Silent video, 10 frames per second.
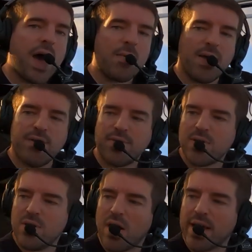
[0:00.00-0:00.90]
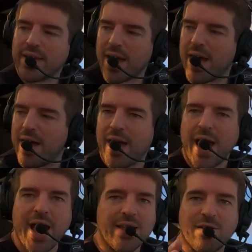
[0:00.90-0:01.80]
Um, if you like
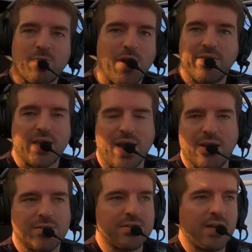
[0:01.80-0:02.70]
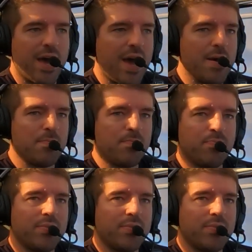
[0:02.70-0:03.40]
any of my videos, um,